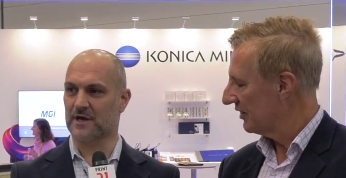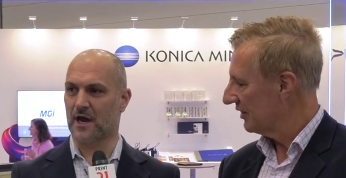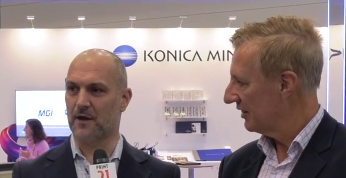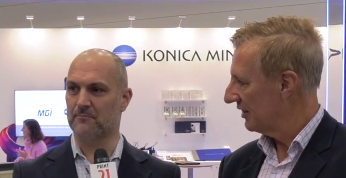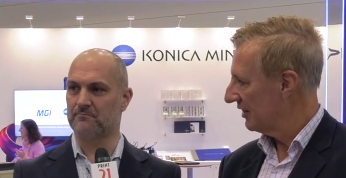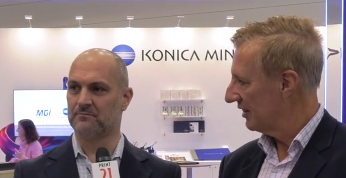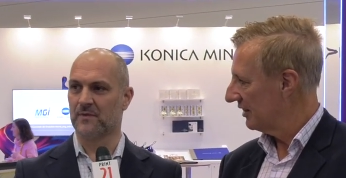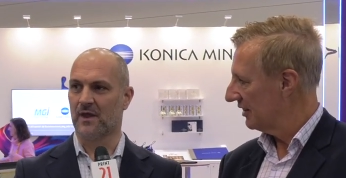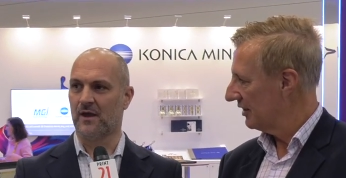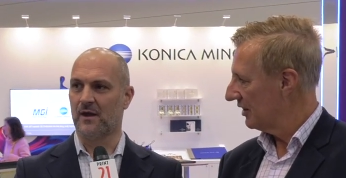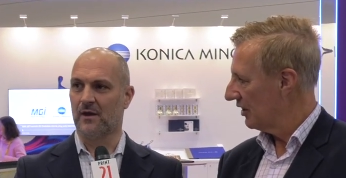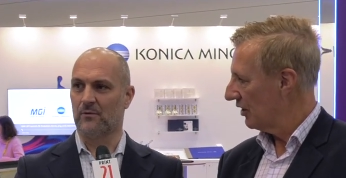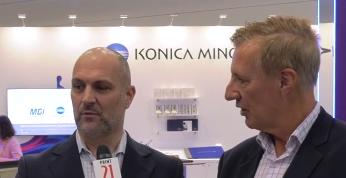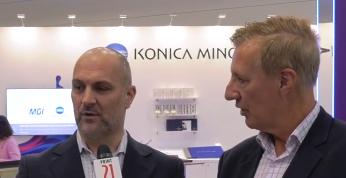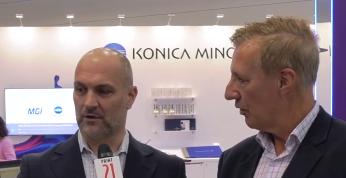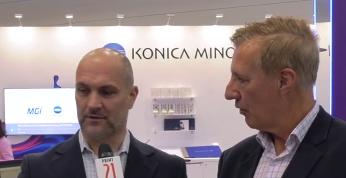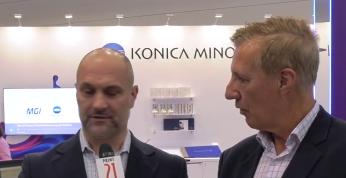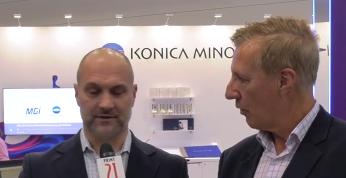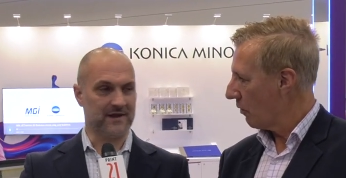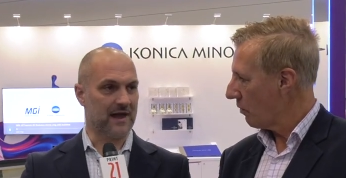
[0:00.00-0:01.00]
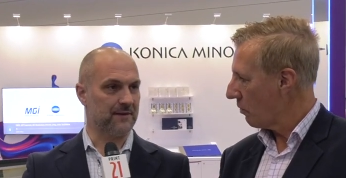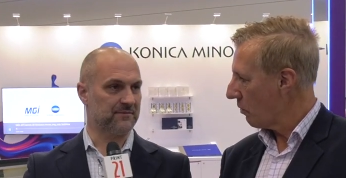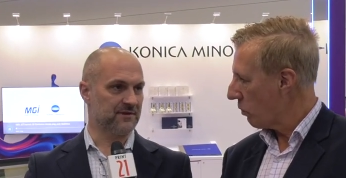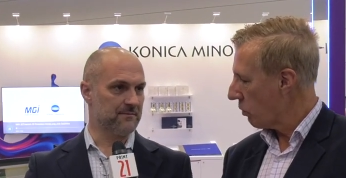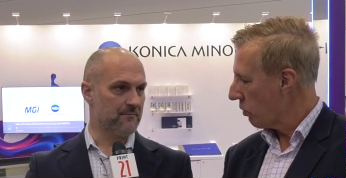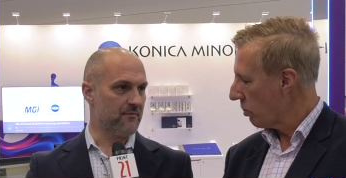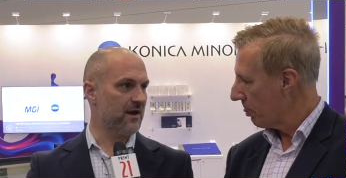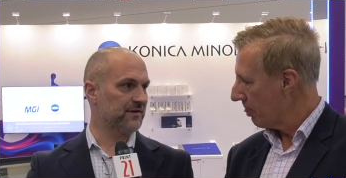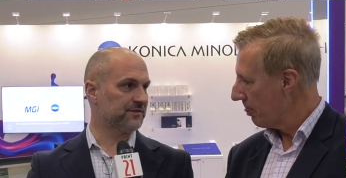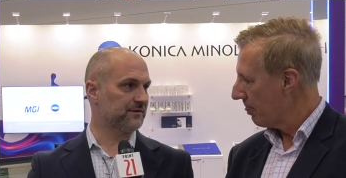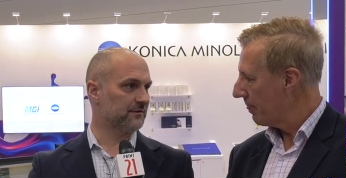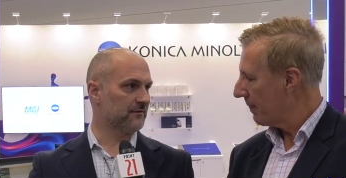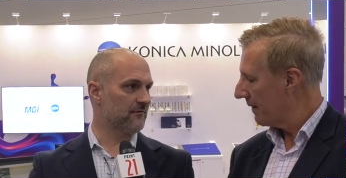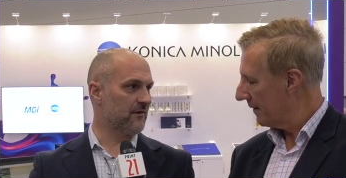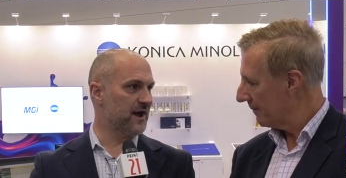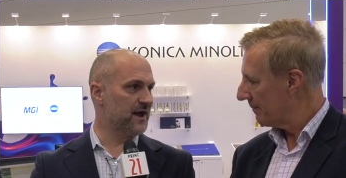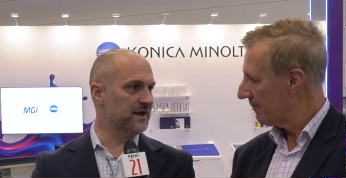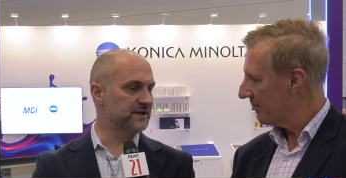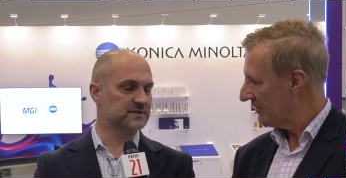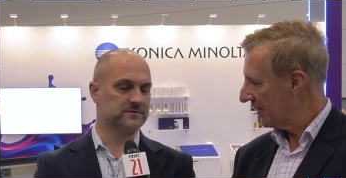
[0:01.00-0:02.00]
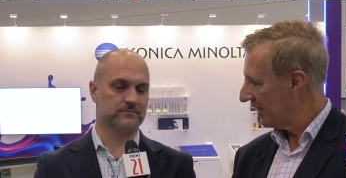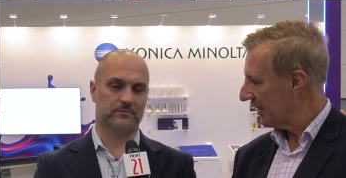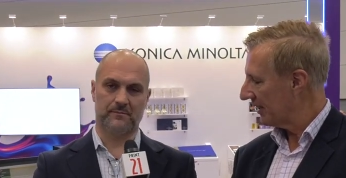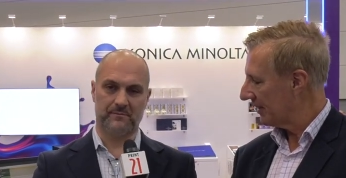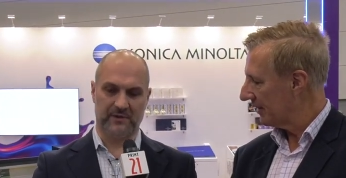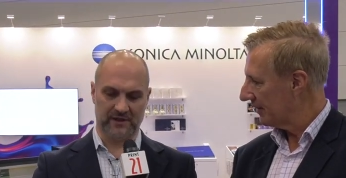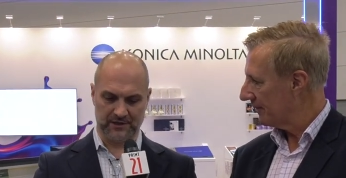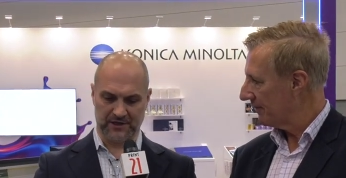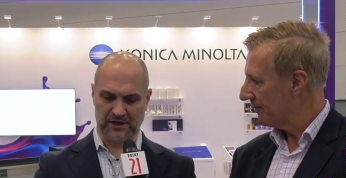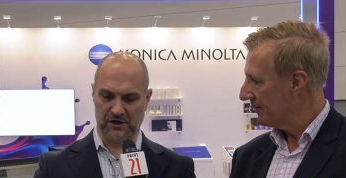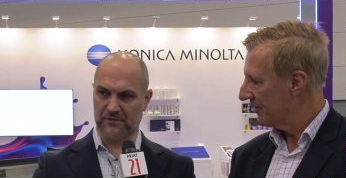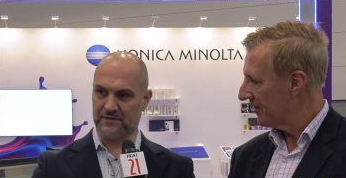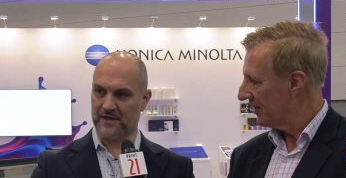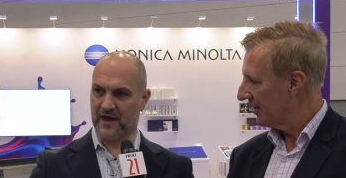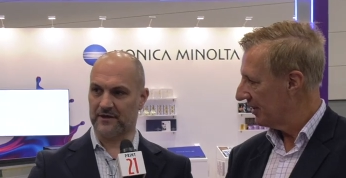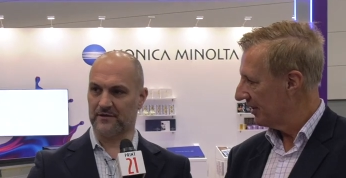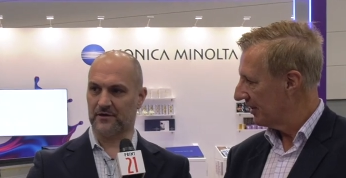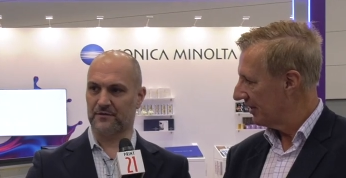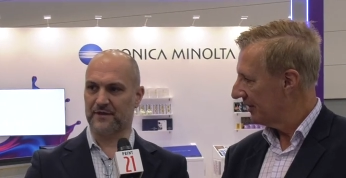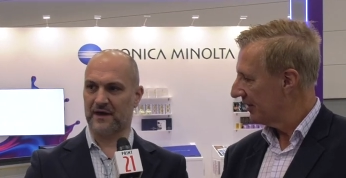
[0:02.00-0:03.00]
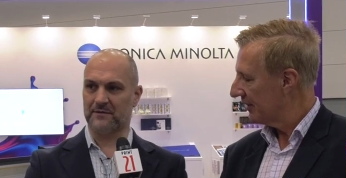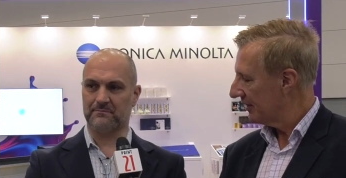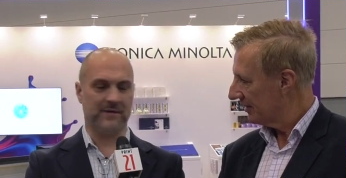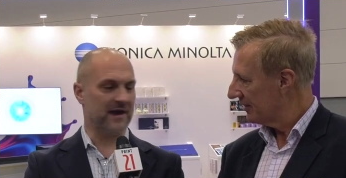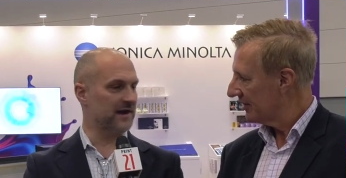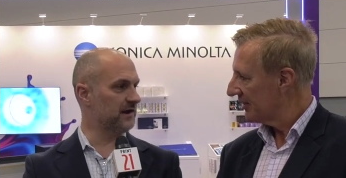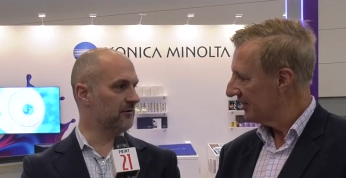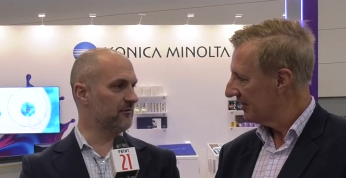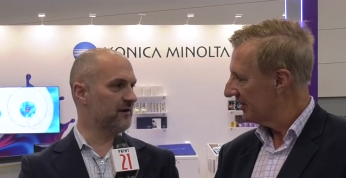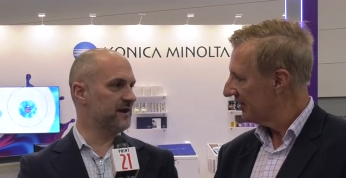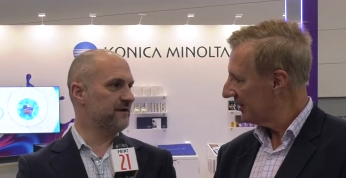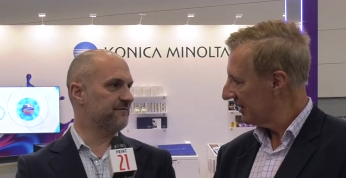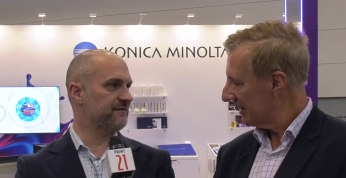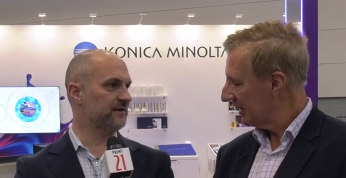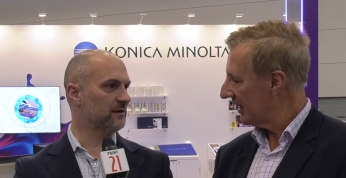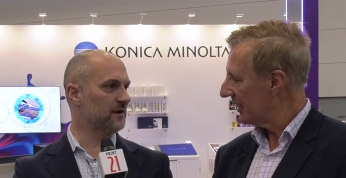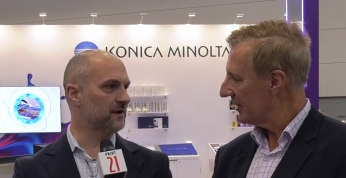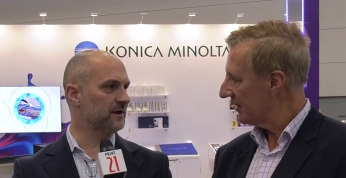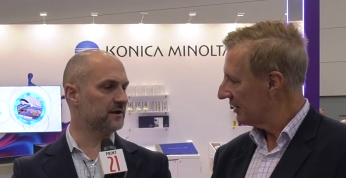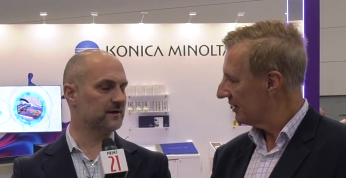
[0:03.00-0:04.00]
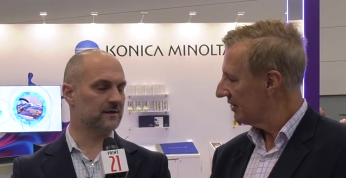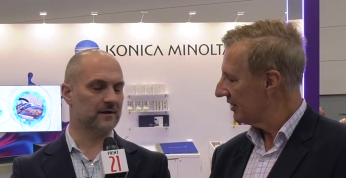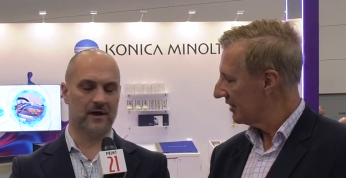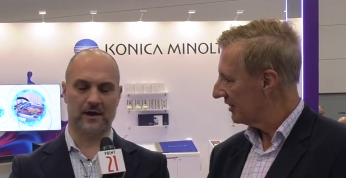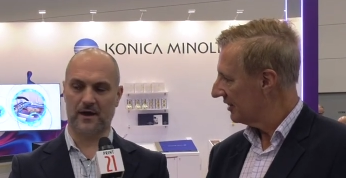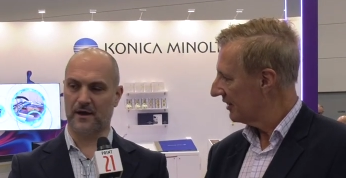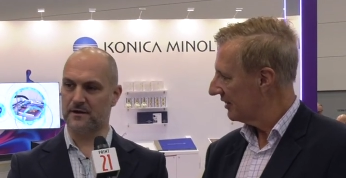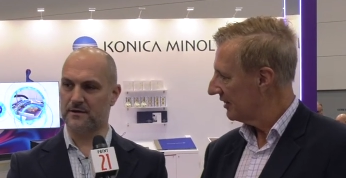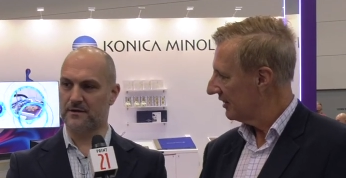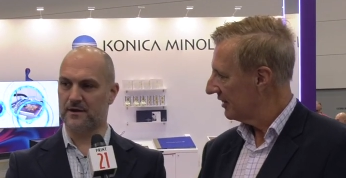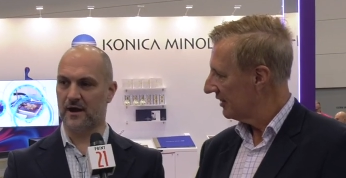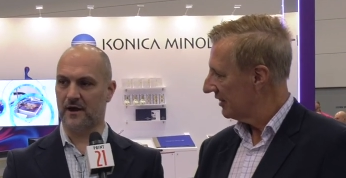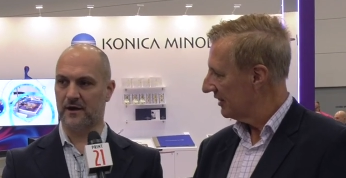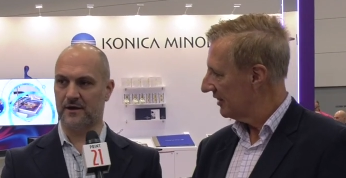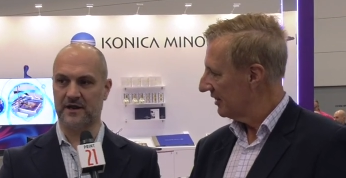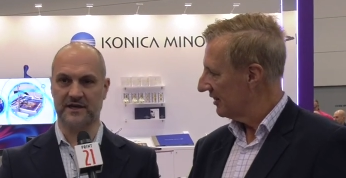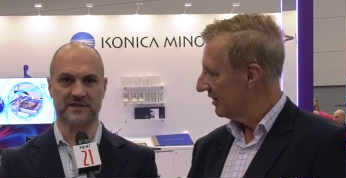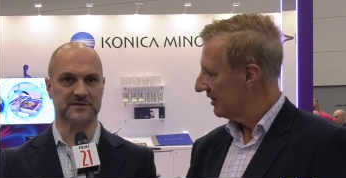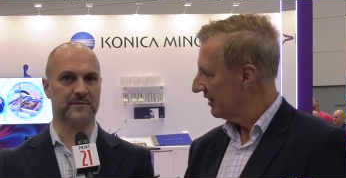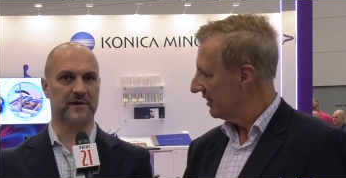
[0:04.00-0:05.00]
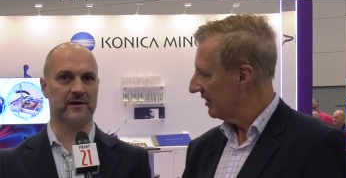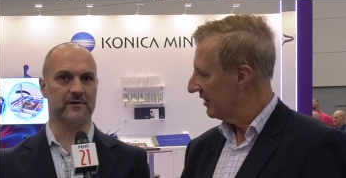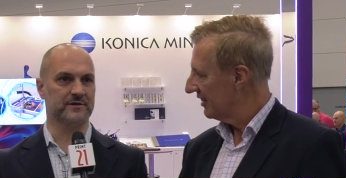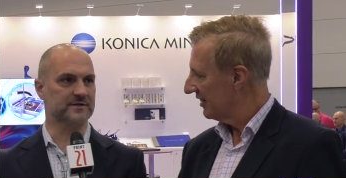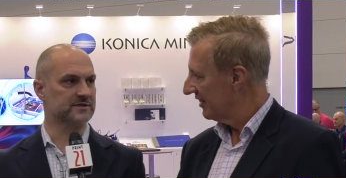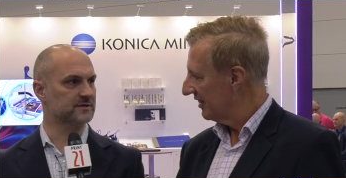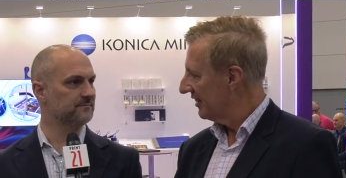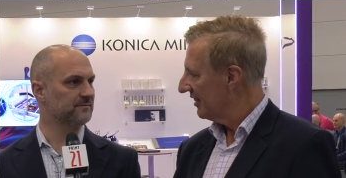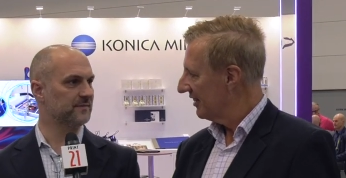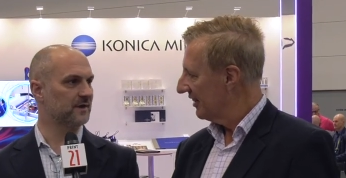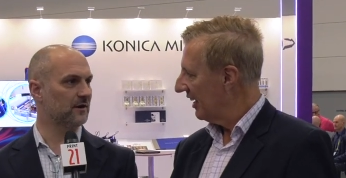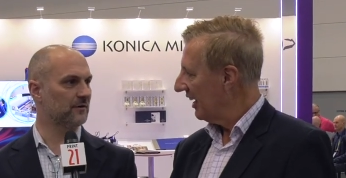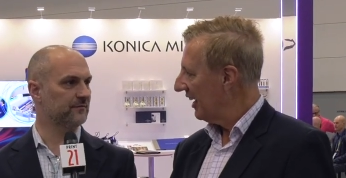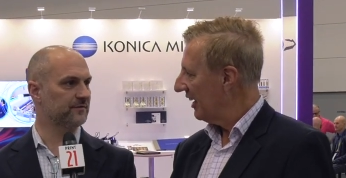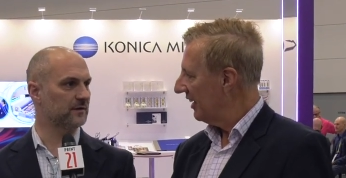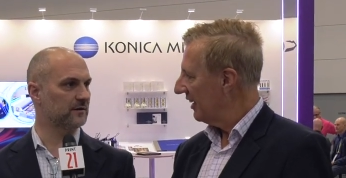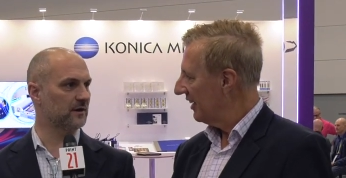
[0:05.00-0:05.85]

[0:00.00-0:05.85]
Speaker 1: Um, We've got the depth and breadth of the range. We're building on that on that pedigree, if you yeah. like, and, uh, experience over